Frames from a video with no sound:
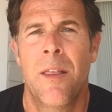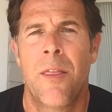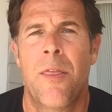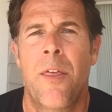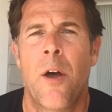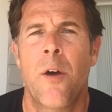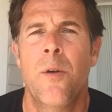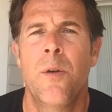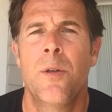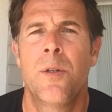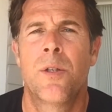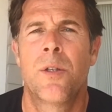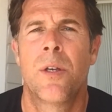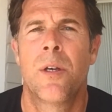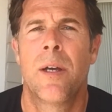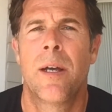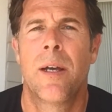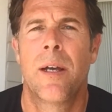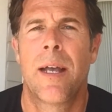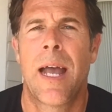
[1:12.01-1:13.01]
Those
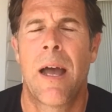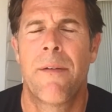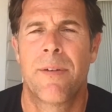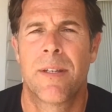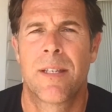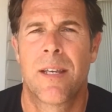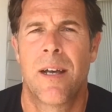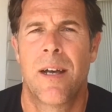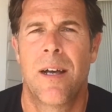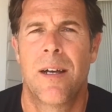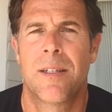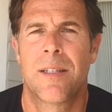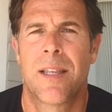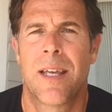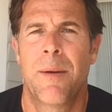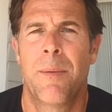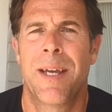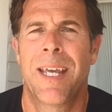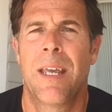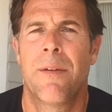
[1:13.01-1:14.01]
avatars
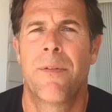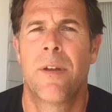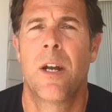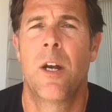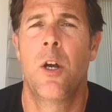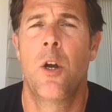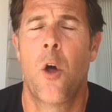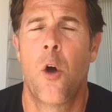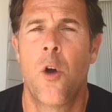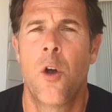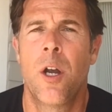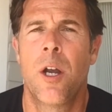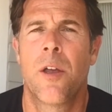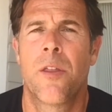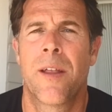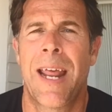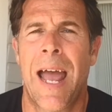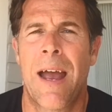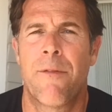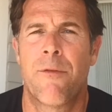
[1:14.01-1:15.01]
that were given longer
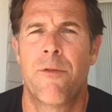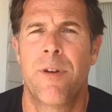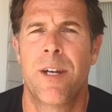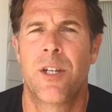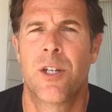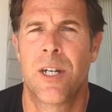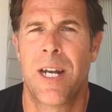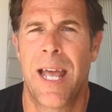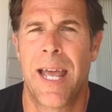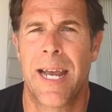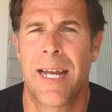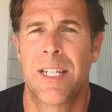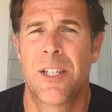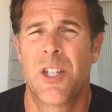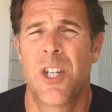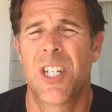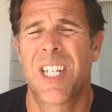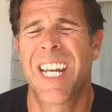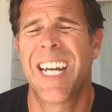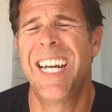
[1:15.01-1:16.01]
than average legs,
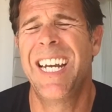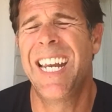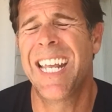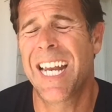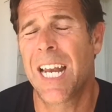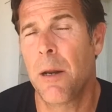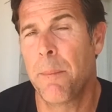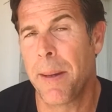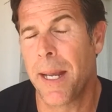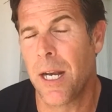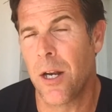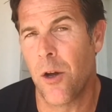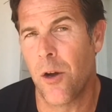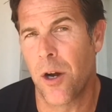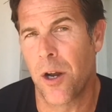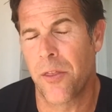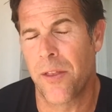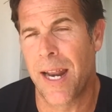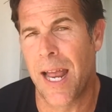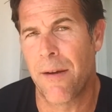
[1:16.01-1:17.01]
just a little bit
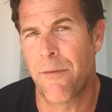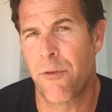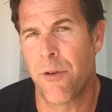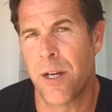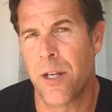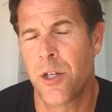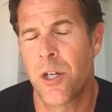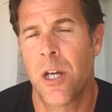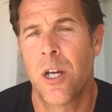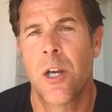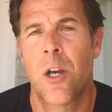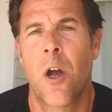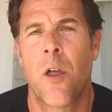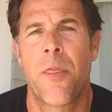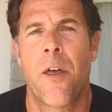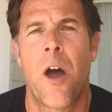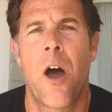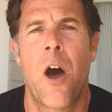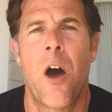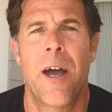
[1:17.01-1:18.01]
longer than average,
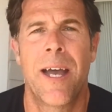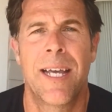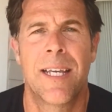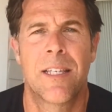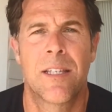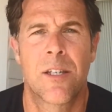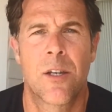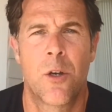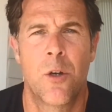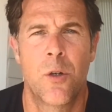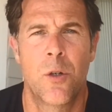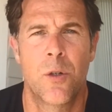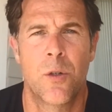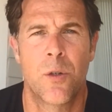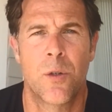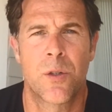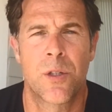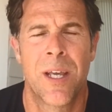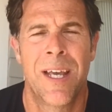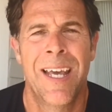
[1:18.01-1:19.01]
got the highest
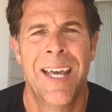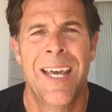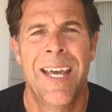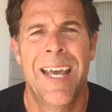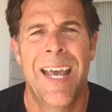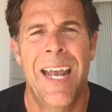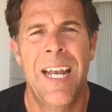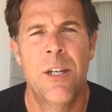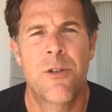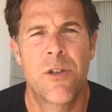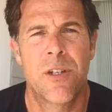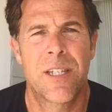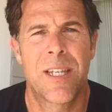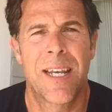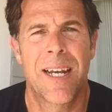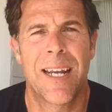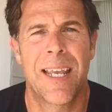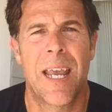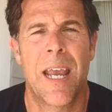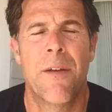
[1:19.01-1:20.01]
scores.
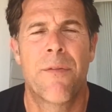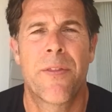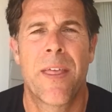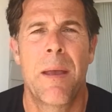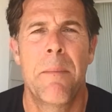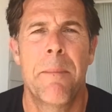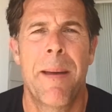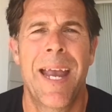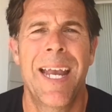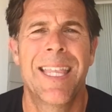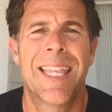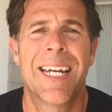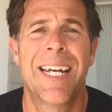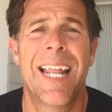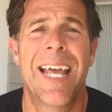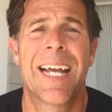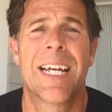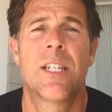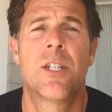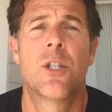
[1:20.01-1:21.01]
Interestingly, if they made the
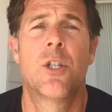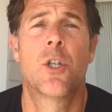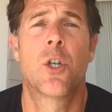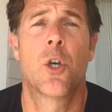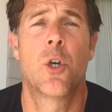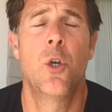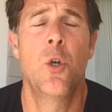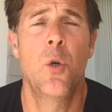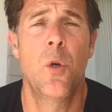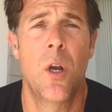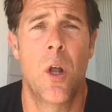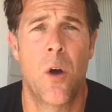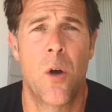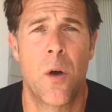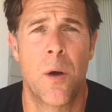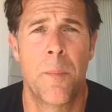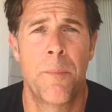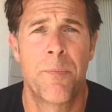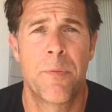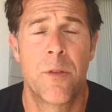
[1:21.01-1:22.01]
legs too
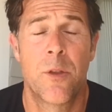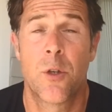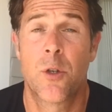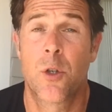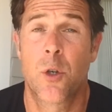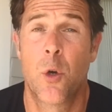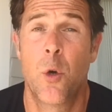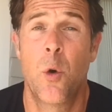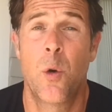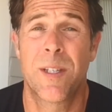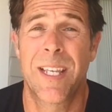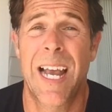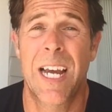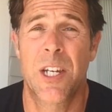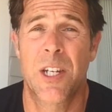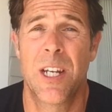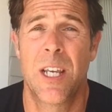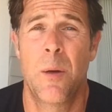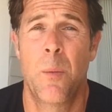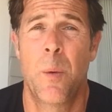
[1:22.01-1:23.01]
long, the scores
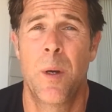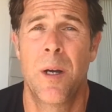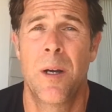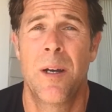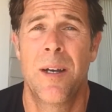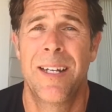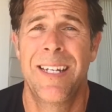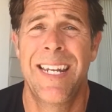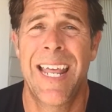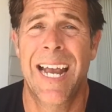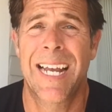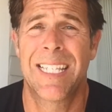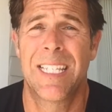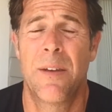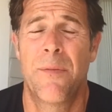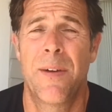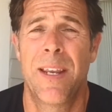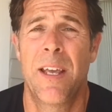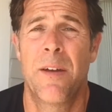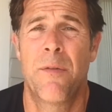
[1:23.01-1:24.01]
actually were
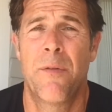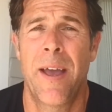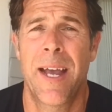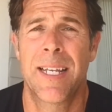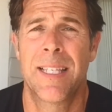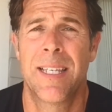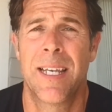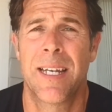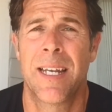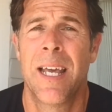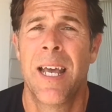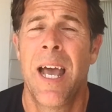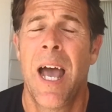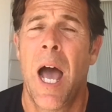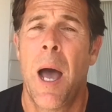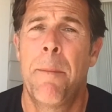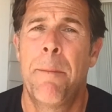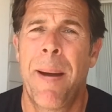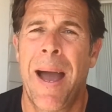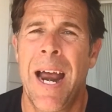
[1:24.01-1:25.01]
negatively affected.
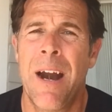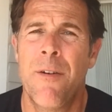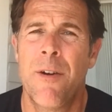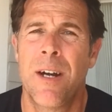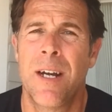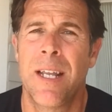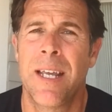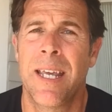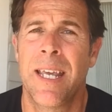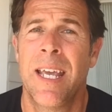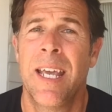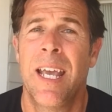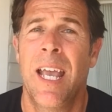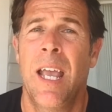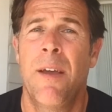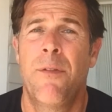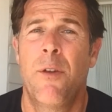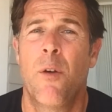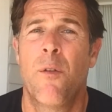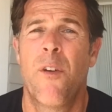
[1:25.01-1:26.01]
Apparently,
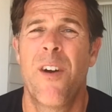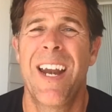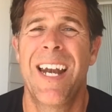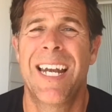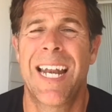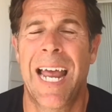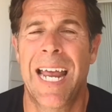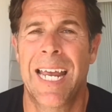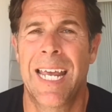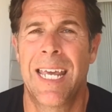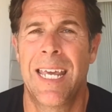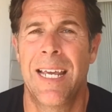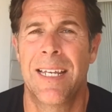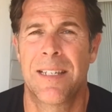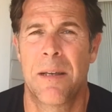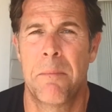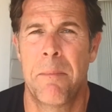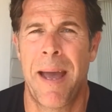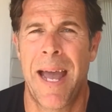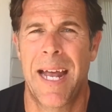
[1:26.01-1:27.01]
if you're very lanky
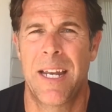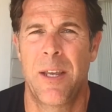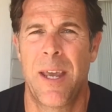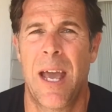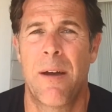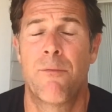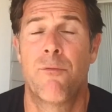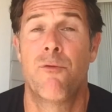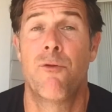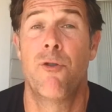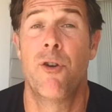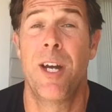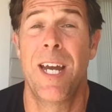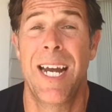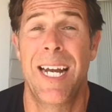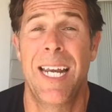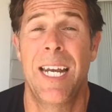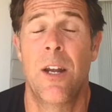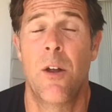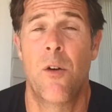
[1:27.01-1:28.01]
as a man, you have
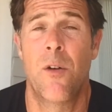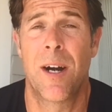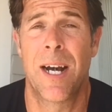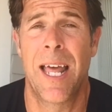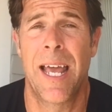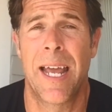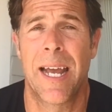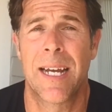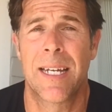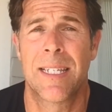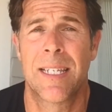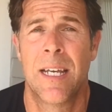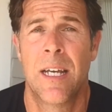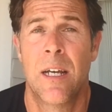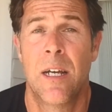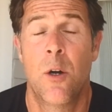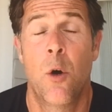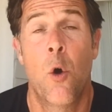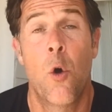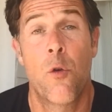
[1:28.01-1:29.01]
really long legs,
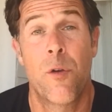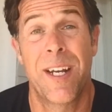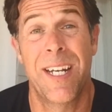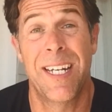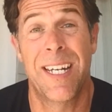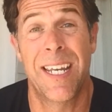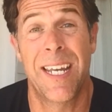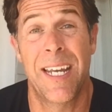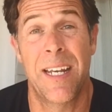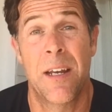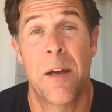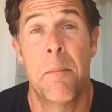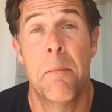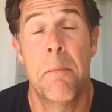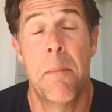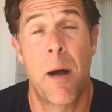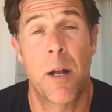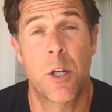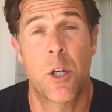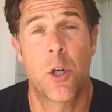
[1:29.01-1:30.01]
or indeed
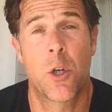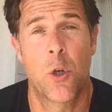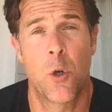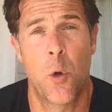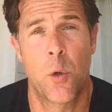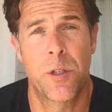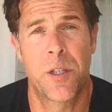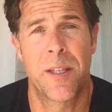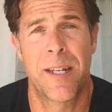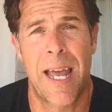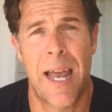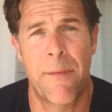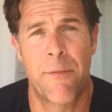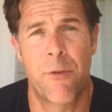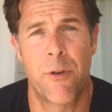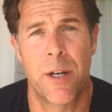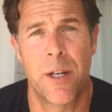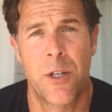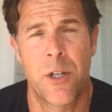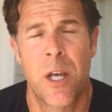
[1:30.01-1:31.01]
much shorter than
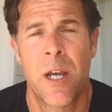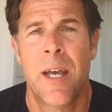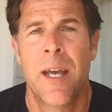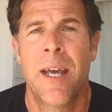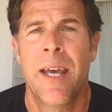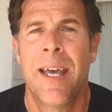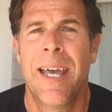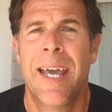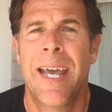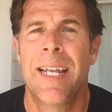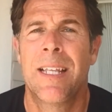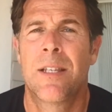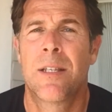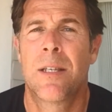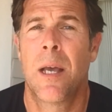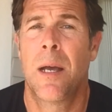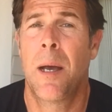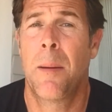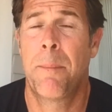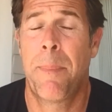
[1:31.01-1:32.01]
average,
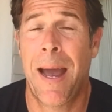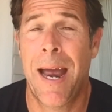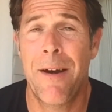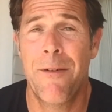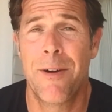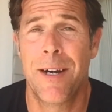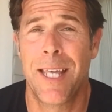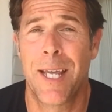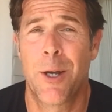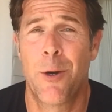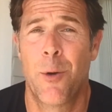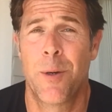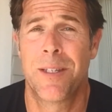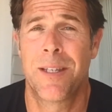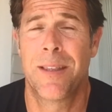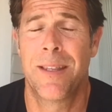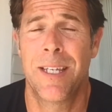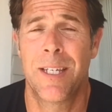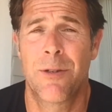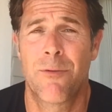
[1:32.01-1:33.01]
it's apparently, according
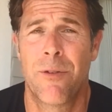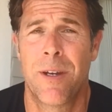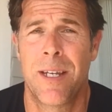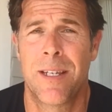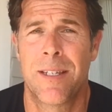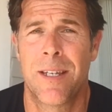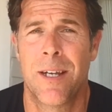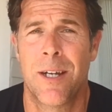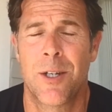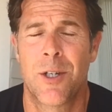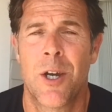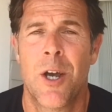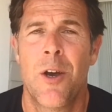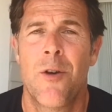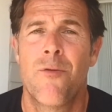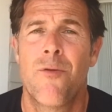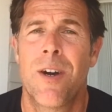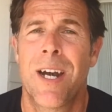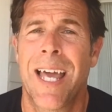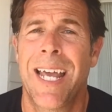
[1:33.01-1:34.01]
to this research,
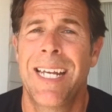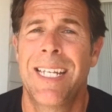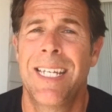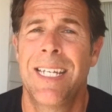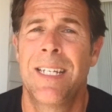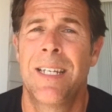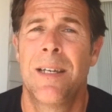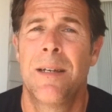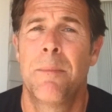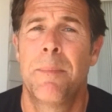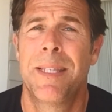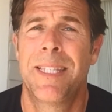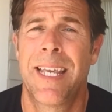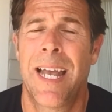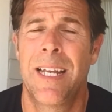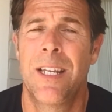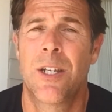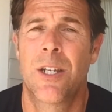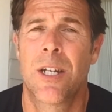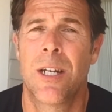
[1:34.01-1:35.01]
related
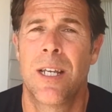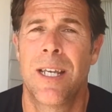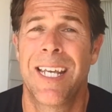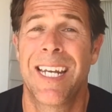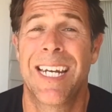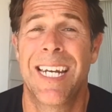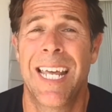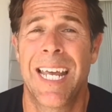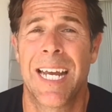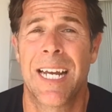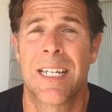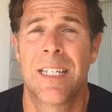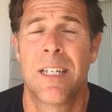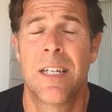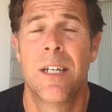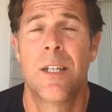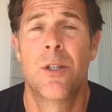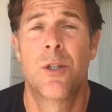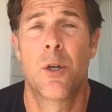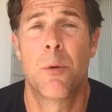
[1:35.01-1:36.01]
potentially and linked
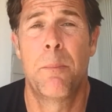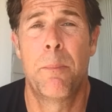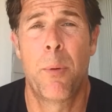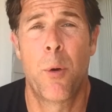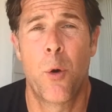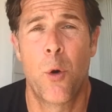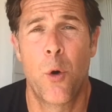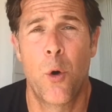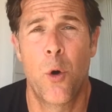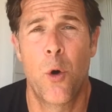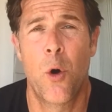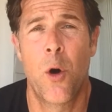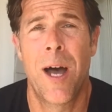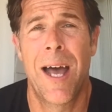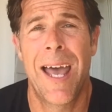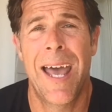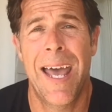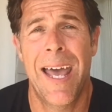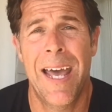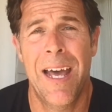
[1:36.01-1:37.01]
to poor
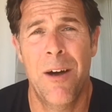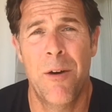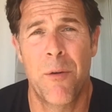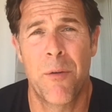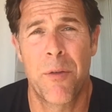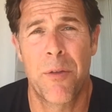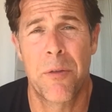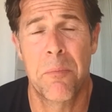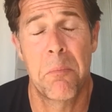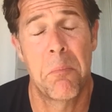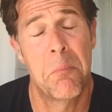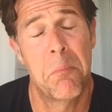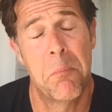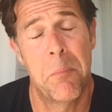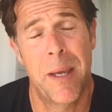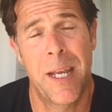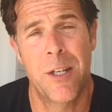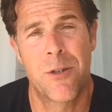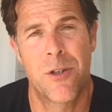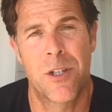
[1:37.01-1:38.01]
health.
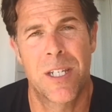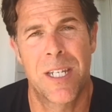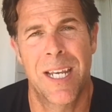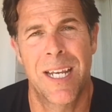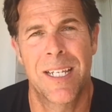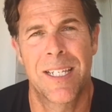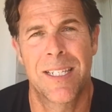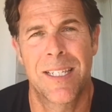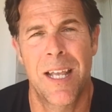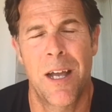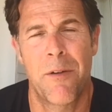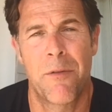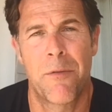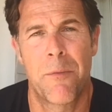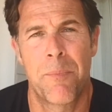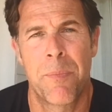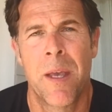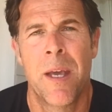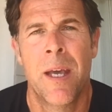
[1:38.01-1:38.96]
Interesting stuff.